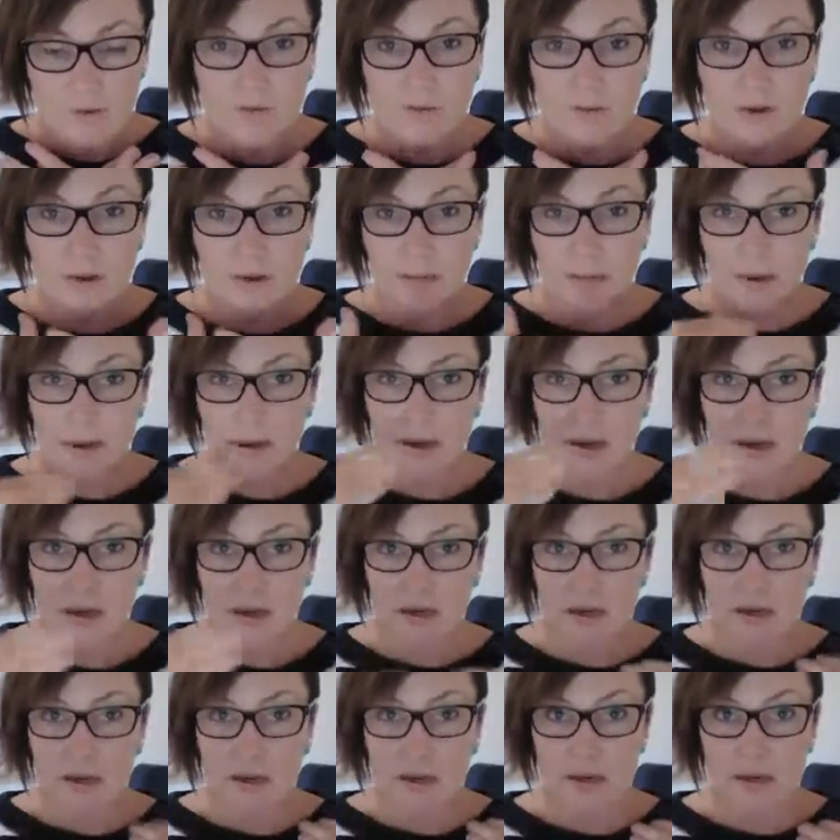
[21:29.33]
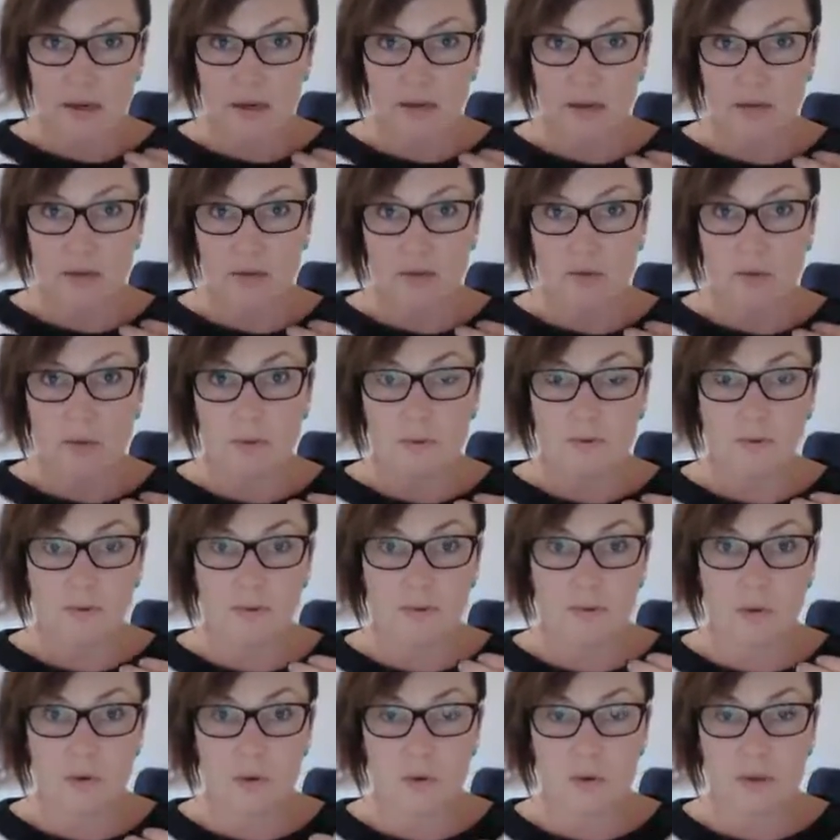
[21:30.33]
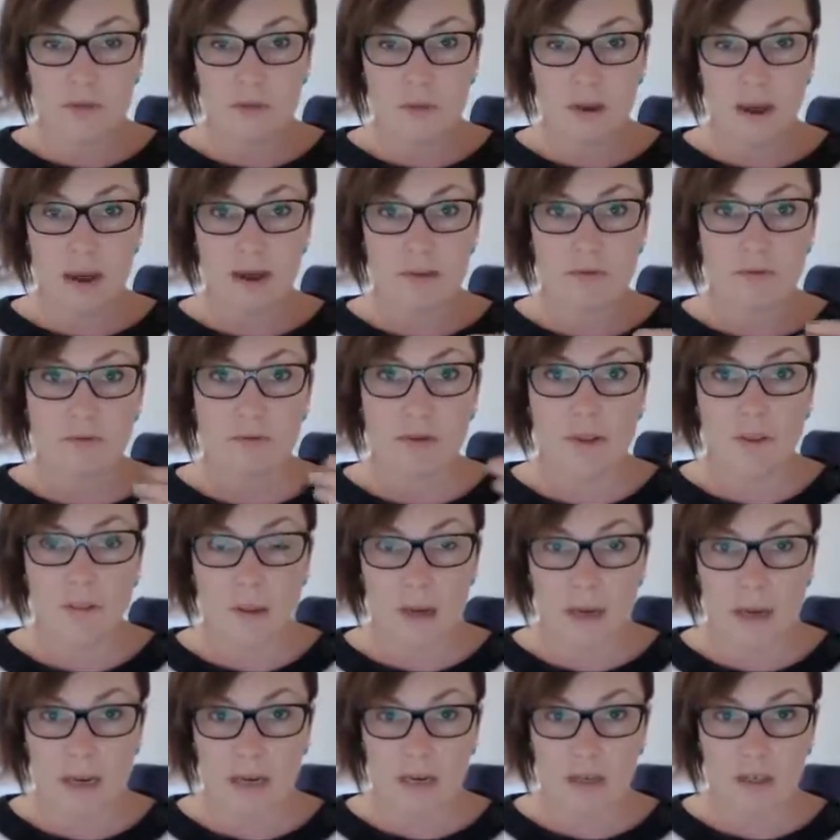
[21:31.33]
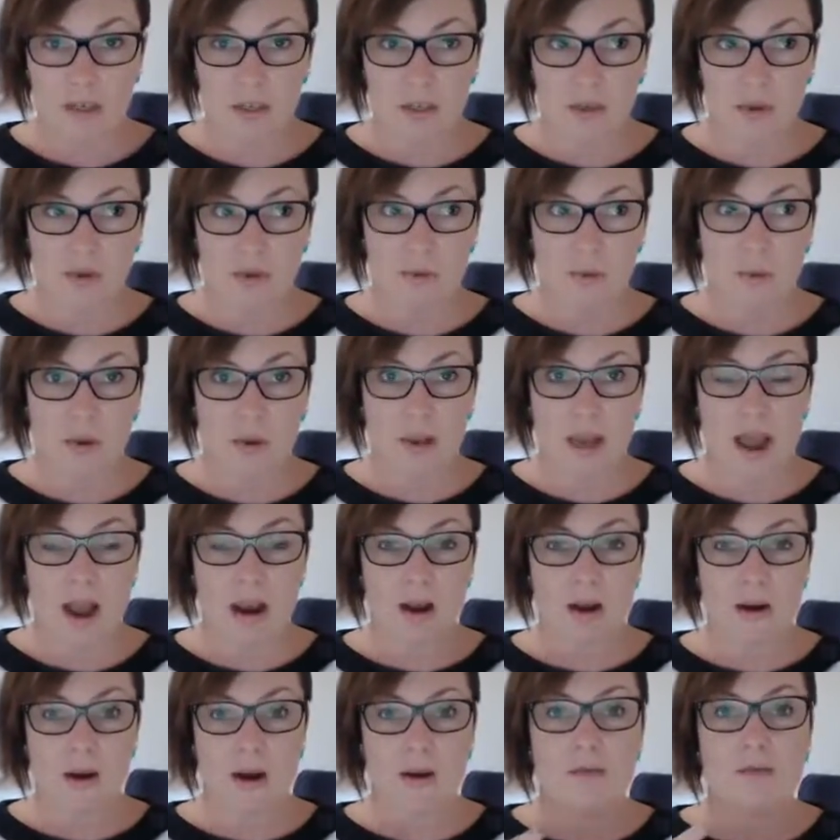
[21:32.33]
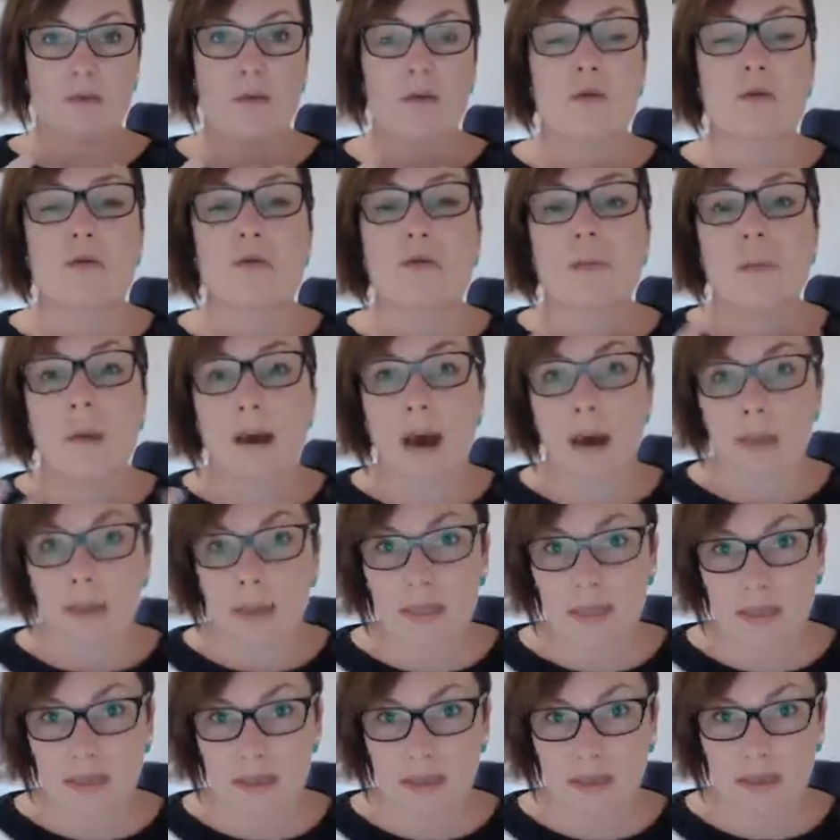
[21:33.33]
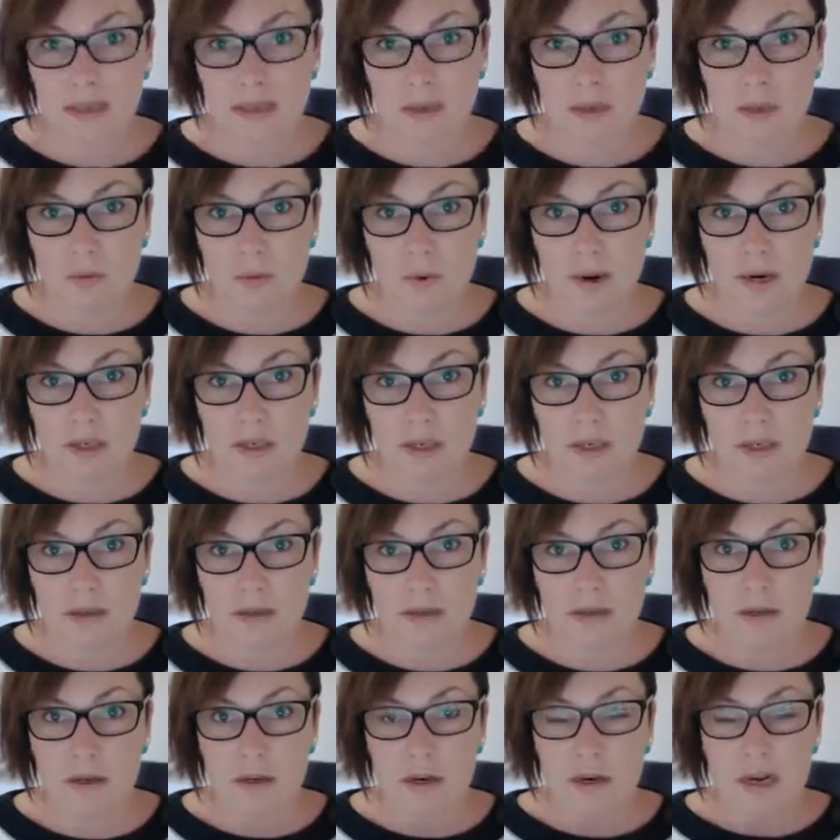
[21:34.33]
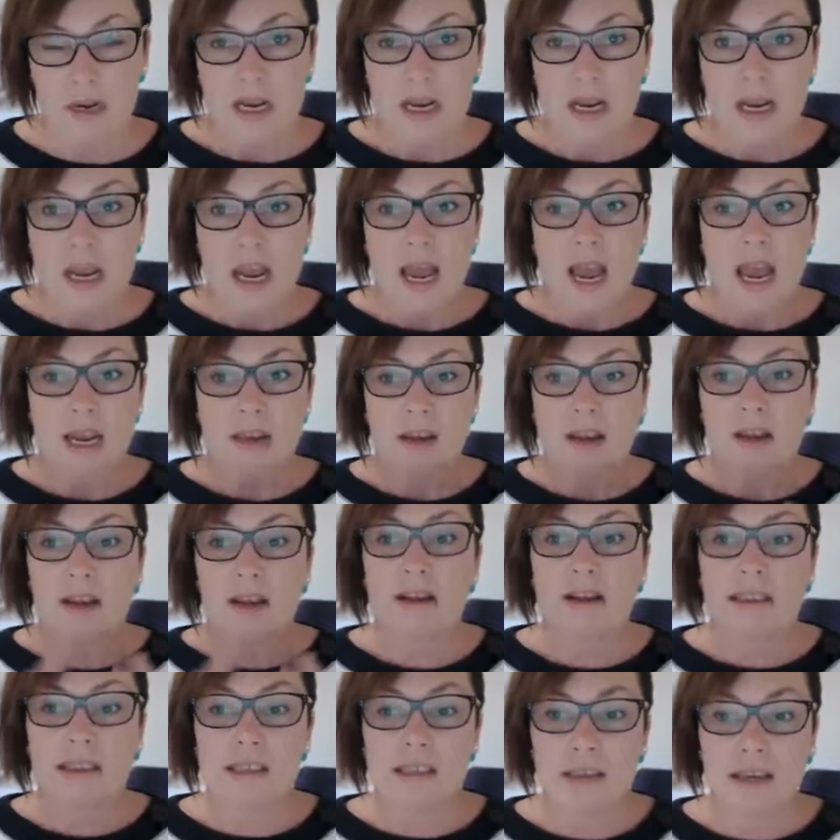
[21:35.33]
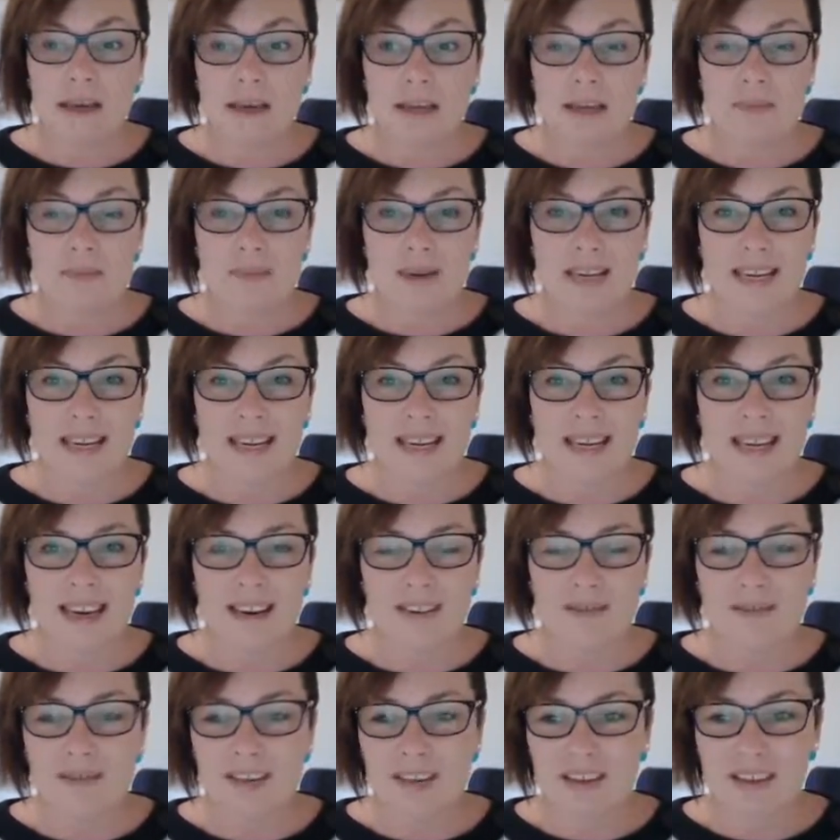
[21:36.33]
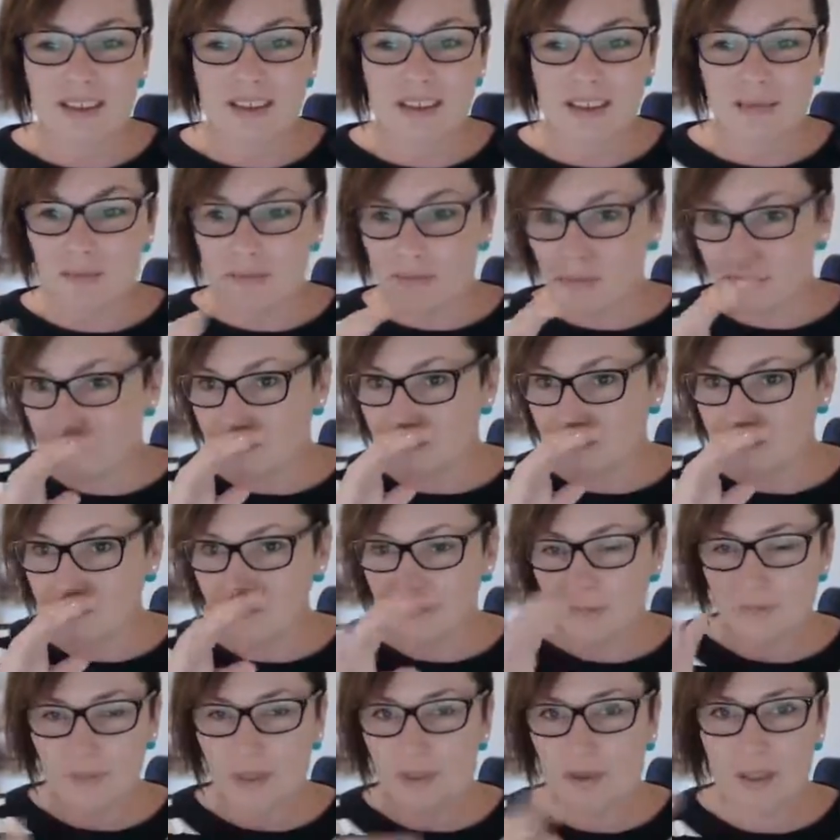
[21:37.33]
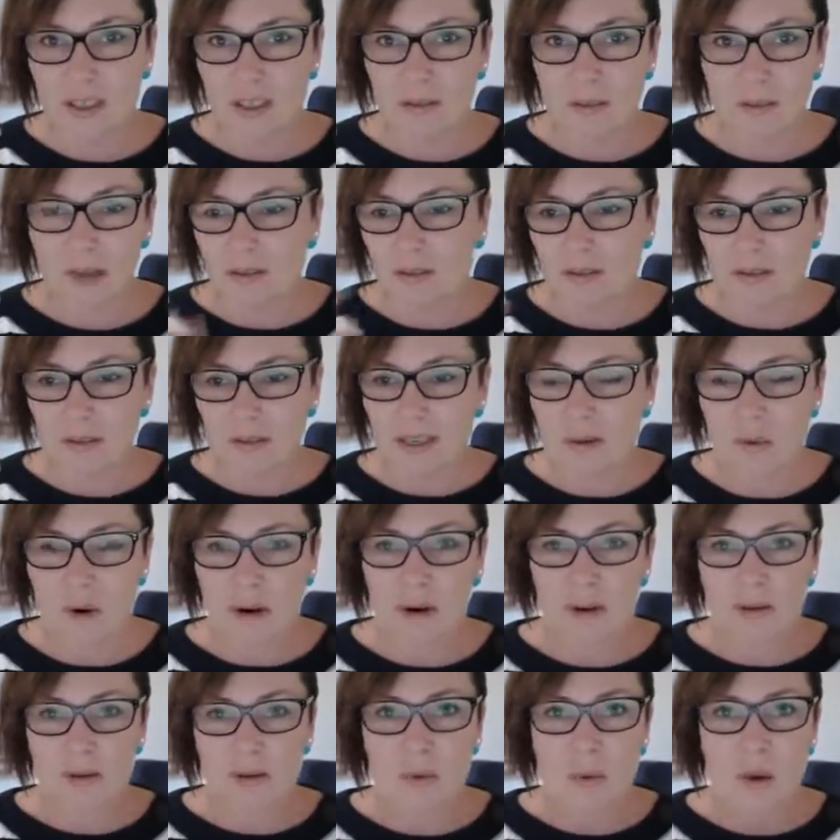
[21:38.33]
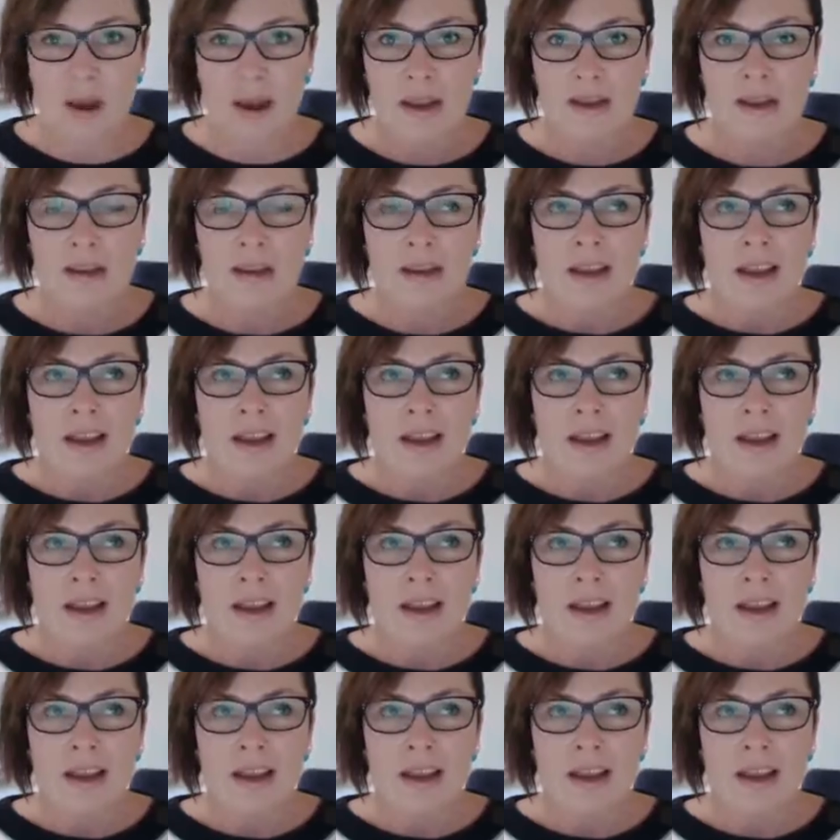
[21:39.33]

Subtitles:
flip it. So we've talked about flipping it into, well, how can I feel good about this situation? And like I said at the beginning of this, or in the middle or somewhere along the way,